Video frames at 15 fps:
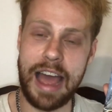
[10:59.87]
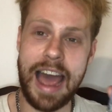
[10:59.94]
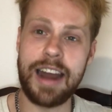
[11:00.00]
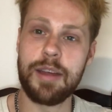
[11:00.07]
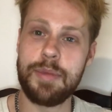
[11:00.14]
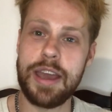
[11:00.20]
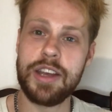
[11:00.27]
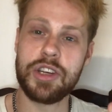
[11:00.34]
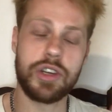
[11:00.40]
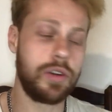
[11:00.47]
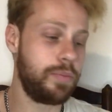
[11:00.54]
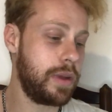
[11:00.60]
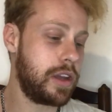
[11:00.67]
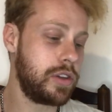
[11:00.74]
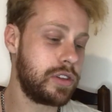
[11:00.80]

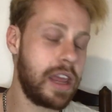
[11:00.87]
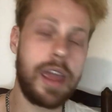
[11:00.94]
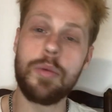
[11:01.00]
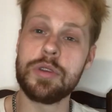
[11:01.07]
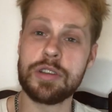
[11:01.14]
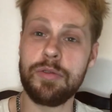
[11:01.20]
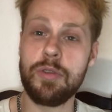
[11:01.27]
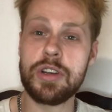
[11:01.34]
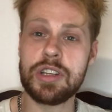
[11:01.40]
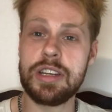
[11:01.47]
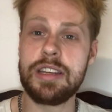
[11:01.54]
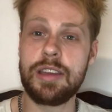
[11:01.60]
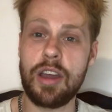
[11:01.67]
animation, because it was originally